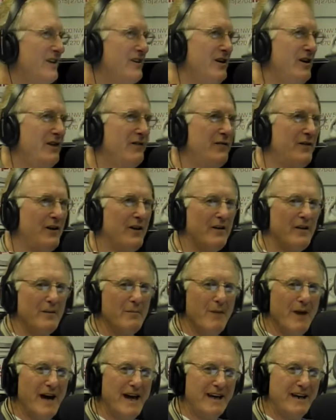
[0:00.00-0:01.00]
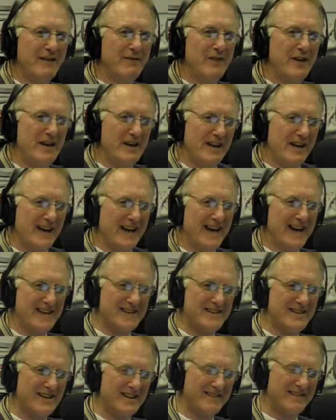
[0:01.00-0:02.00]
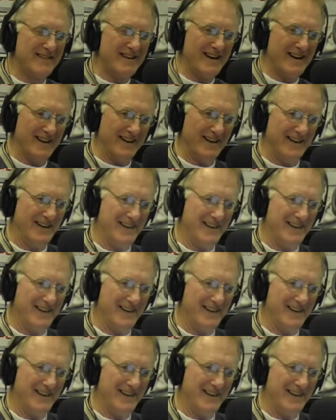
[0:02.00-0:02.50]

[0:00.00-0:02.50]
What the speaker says: do you feel that Mike conveniently got sick tonight?